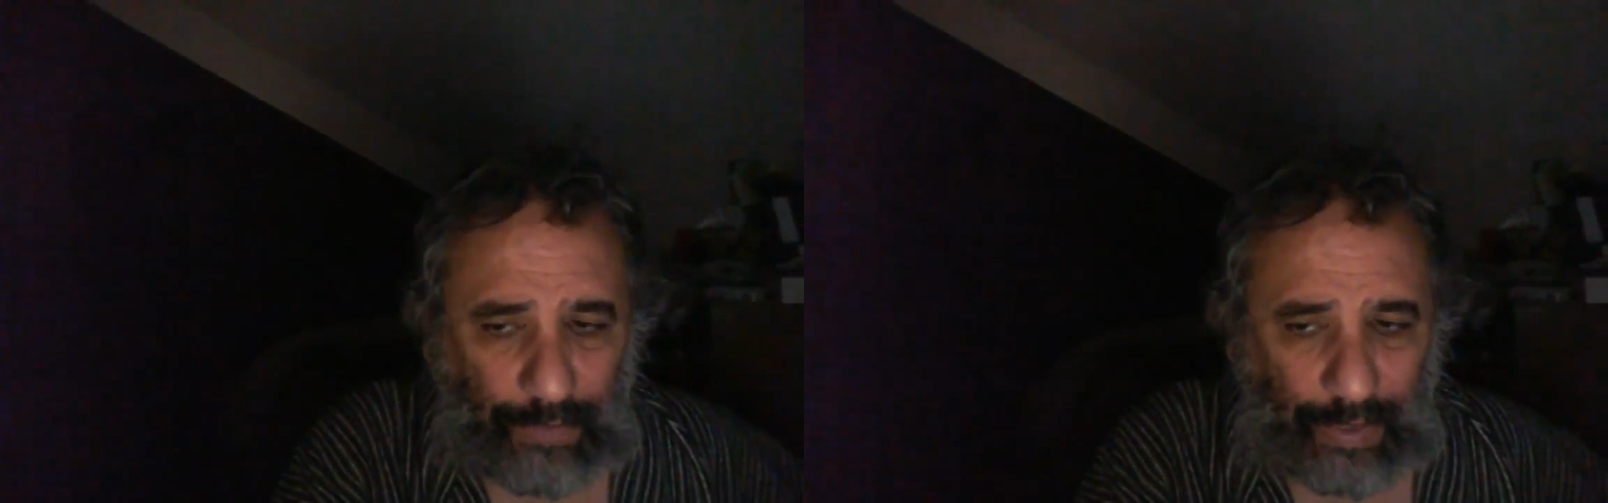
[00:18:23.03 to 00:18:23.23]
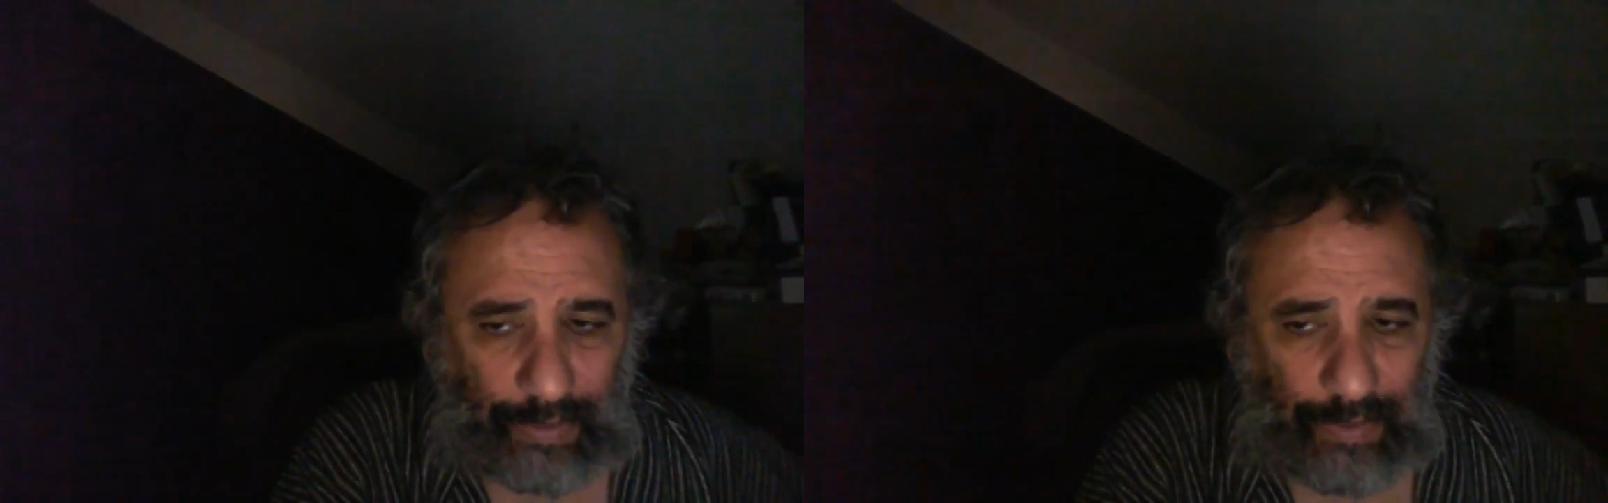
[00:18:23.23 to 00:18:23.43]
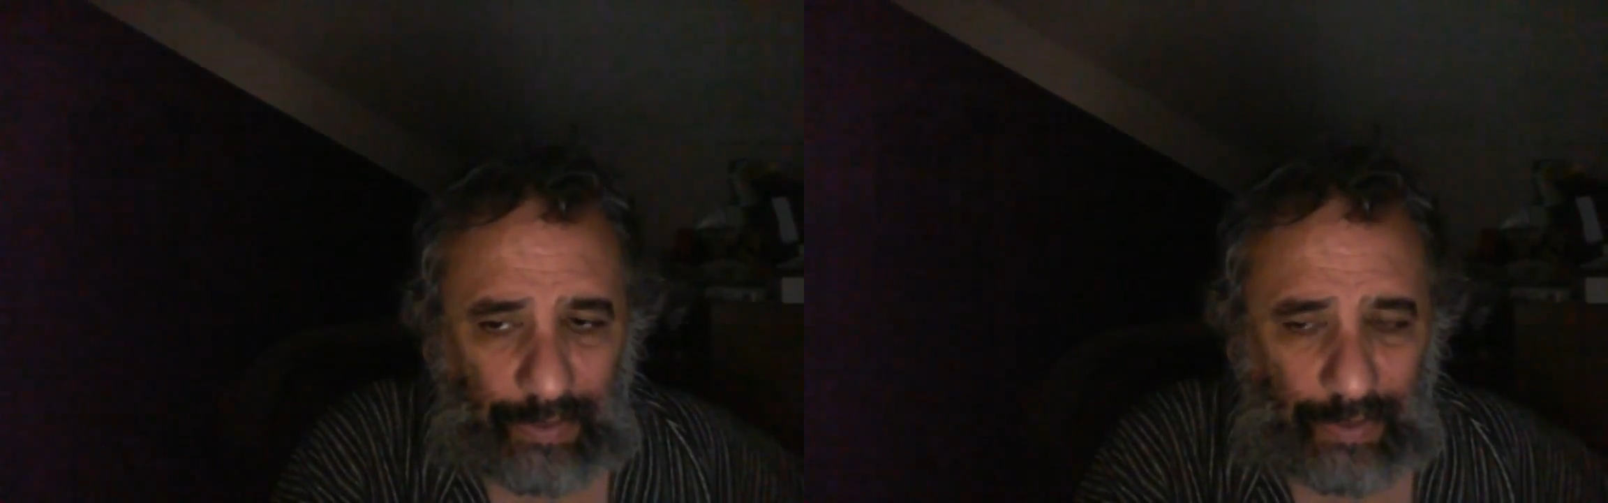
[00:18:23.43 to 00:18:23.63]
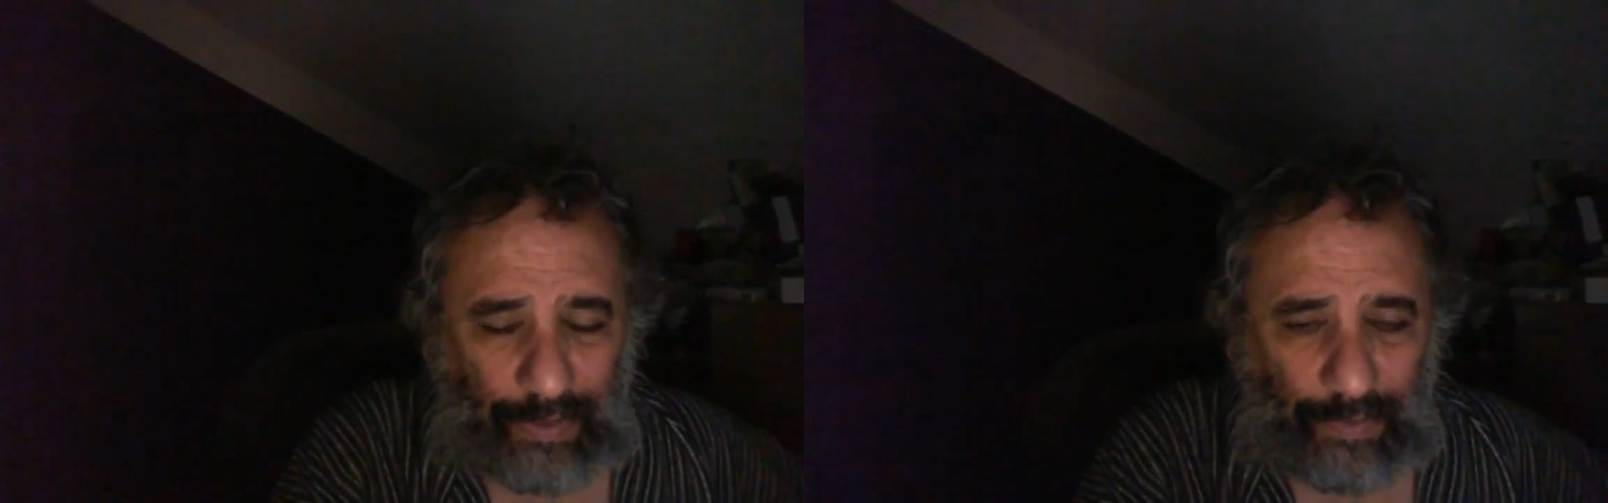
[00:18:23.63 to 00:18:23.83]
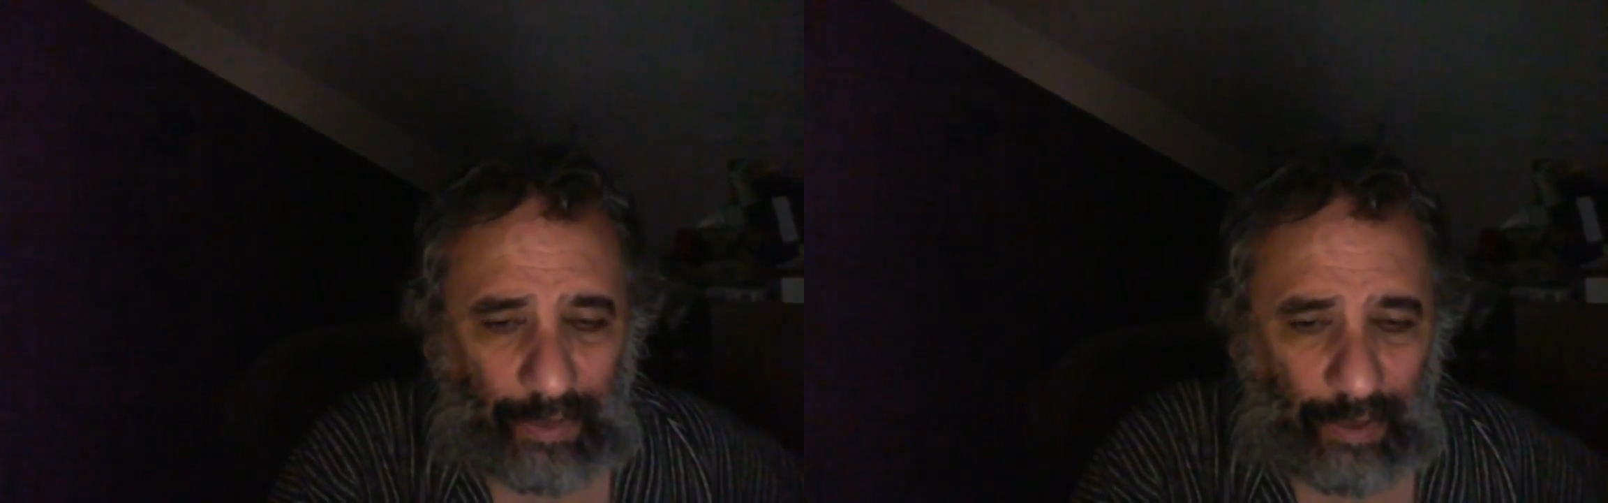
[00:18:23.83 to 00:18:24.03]
that
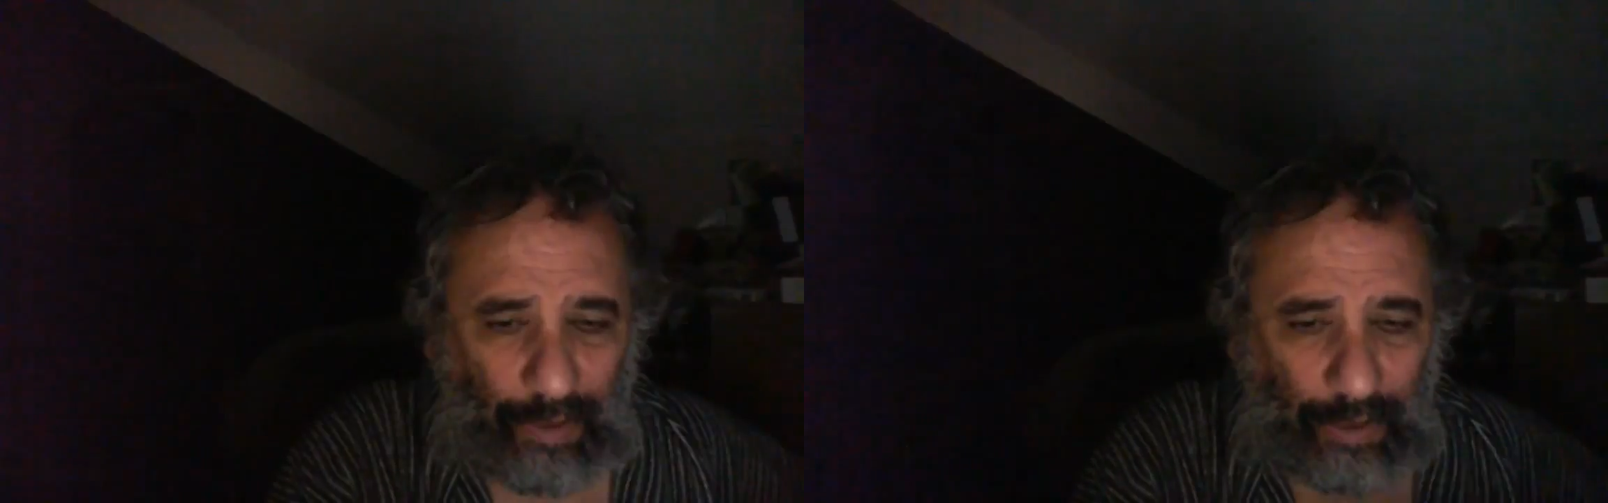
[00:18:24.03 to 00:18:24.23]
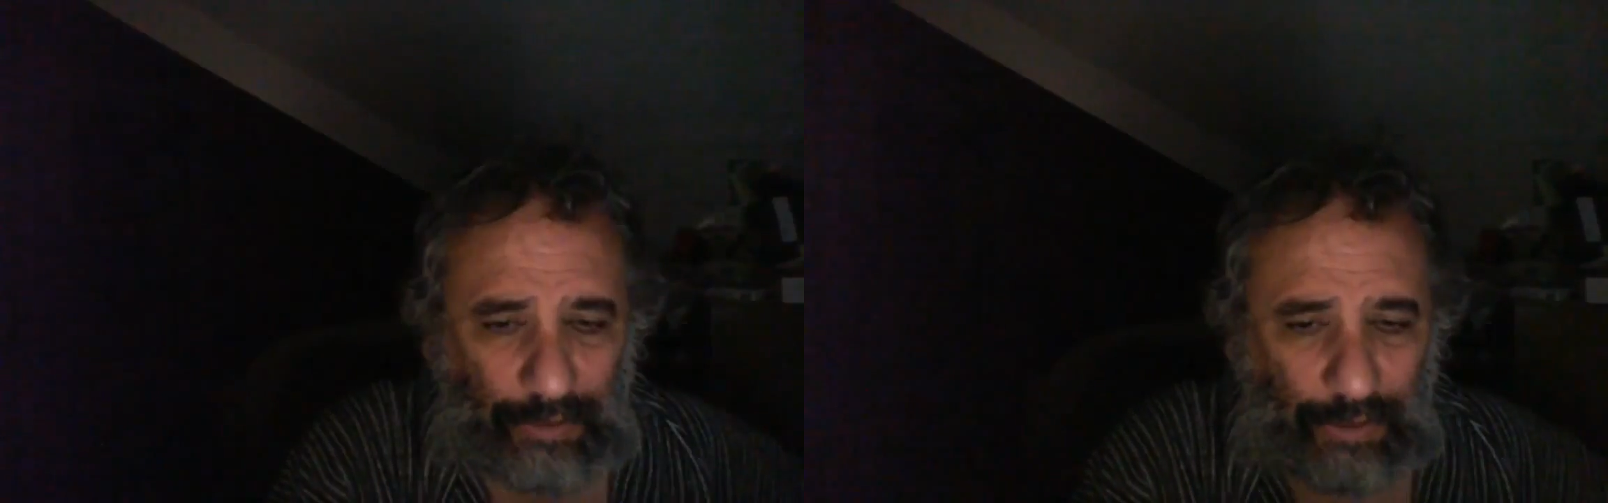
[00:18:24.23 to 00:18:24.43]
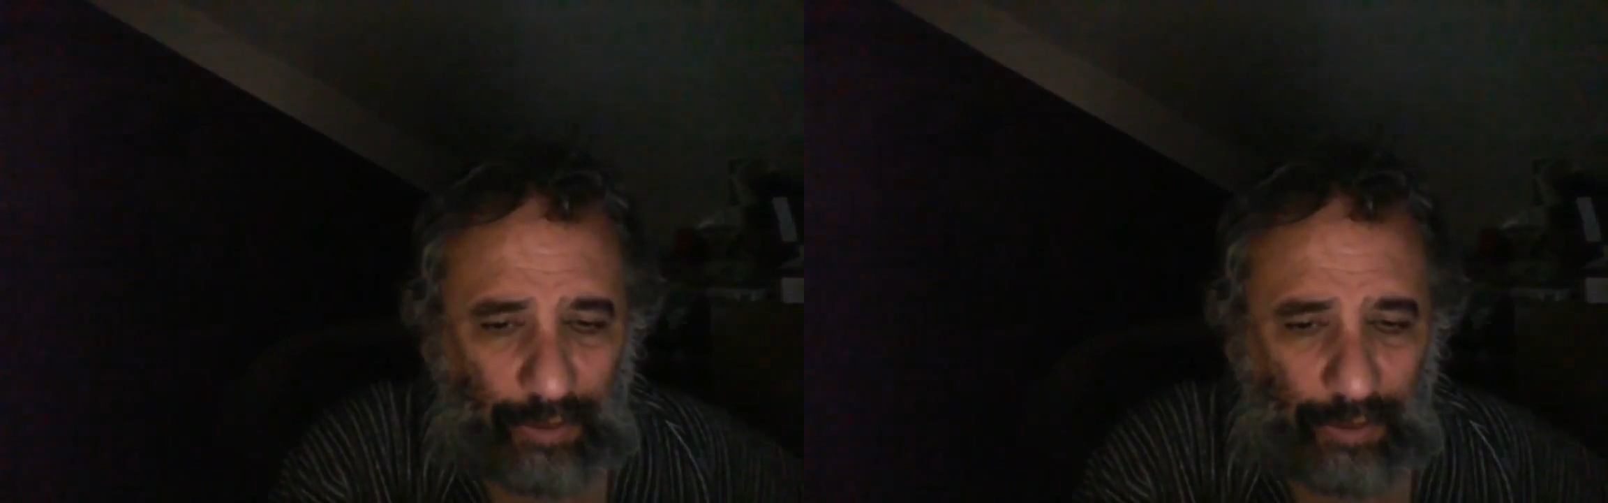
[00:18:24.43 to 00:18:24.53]
her